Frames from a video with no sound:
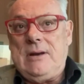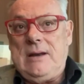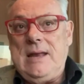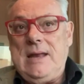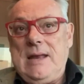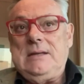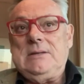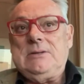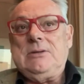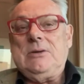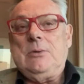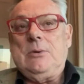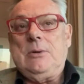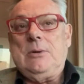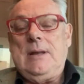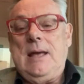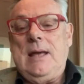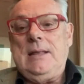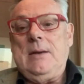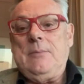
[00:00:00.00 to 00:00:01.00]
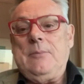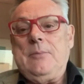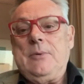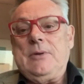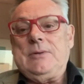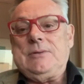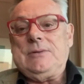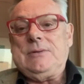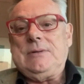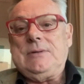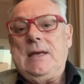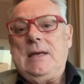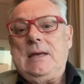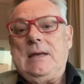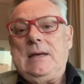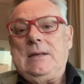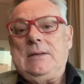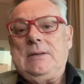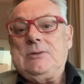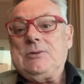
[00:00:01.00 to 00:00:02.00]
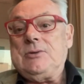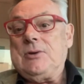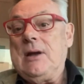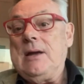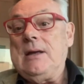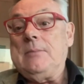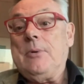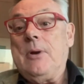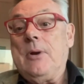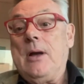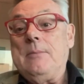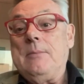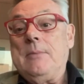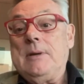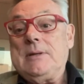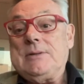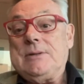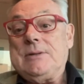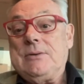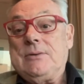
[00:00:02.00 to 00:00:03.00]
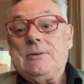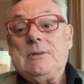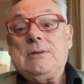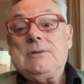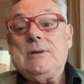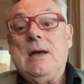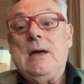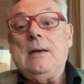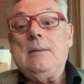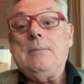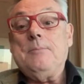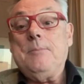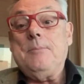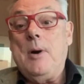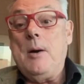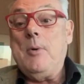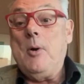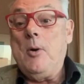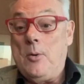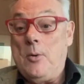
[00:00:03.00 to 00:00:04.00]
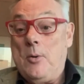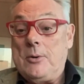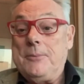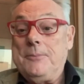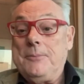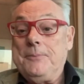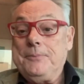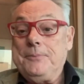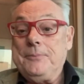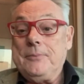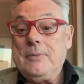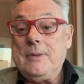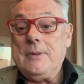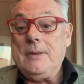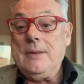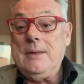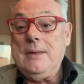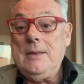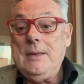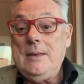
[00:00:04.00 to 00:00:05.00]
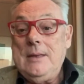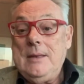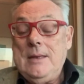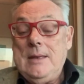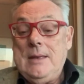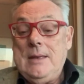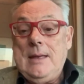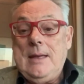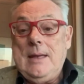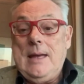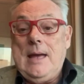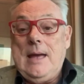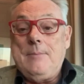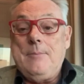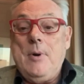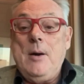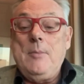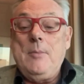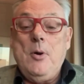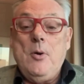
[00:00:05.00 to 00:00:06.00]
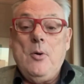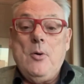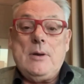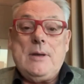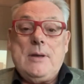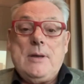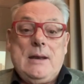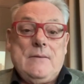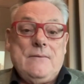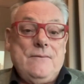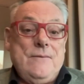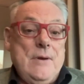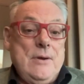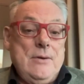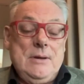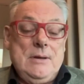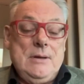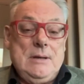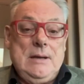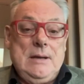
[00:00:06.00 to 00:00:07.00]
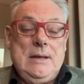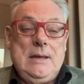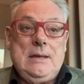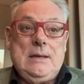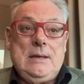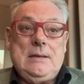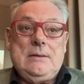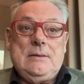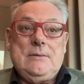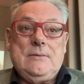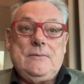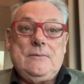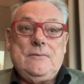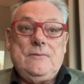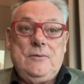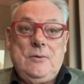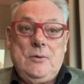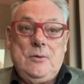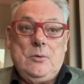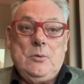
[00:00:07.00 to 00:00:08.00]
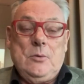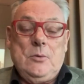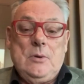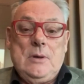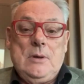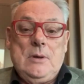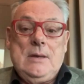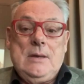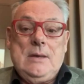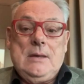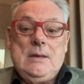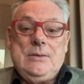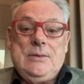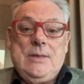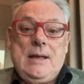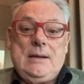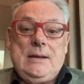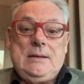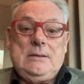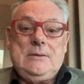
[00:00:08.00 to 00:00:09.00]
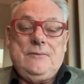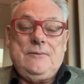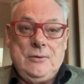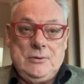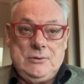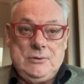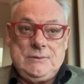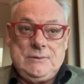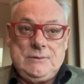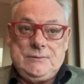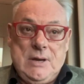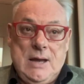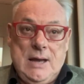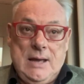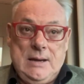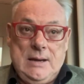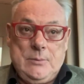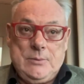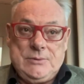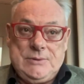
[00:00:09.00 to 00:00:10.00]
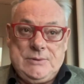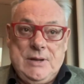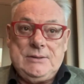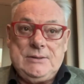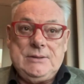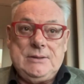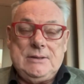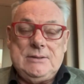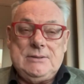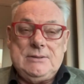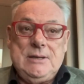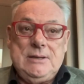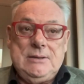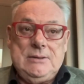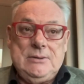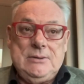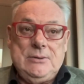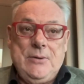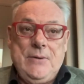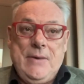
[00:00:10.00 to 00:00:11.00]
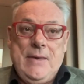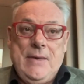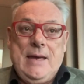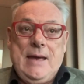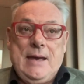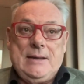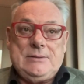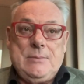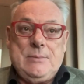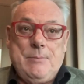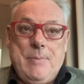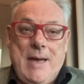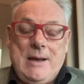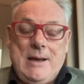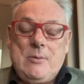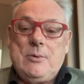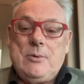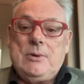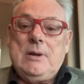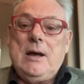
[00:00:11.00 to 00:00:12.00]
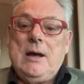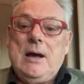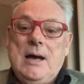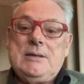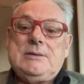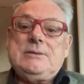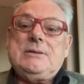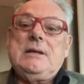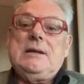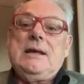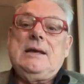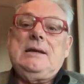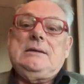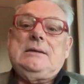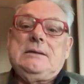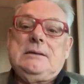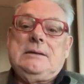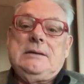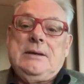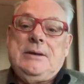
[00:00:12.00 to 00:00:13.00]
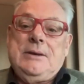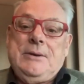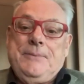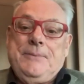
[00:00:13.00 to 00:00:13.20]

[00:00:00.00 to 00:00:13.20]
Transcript: related to it, and that was the Australian Prime Minister at the time, Bob Hawke. And Bob Hawke had a very clear view that the future of China was not to continue as a backward, isolated,